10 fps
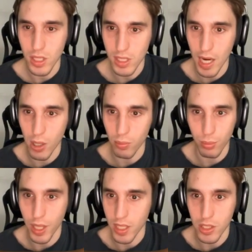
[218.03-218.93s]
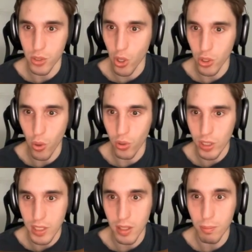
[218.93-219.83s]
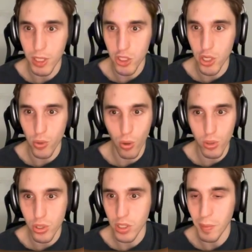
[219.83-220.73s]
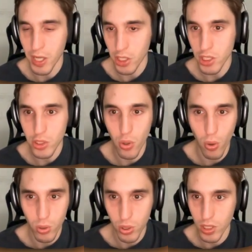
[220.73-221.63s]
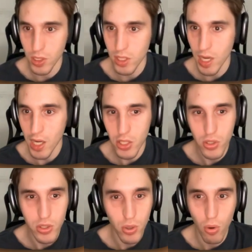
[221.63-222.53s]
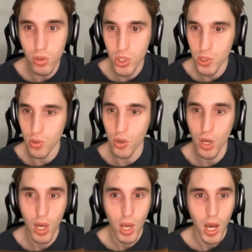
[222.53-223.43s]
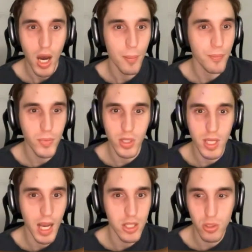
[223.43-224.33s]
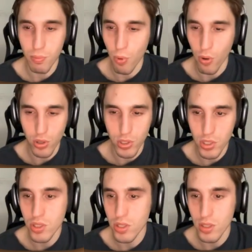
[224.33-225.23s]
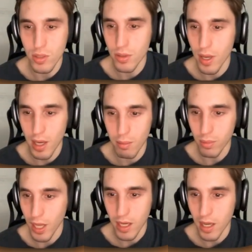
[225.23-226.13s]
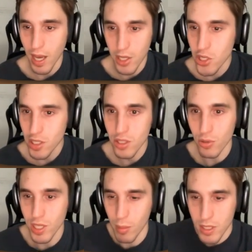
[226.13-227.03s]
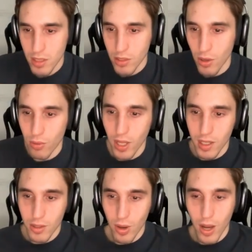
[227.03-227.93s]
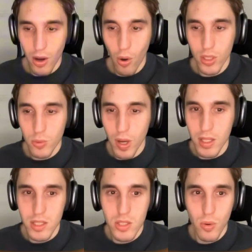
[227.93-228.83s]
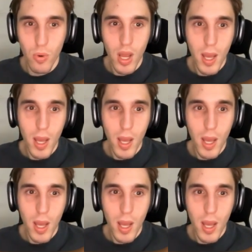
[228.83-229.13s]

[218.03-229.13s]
kind of like you're not only the builder, you're also the marketer, you're also the designer, you're also the support like agent or something, like you all at once. So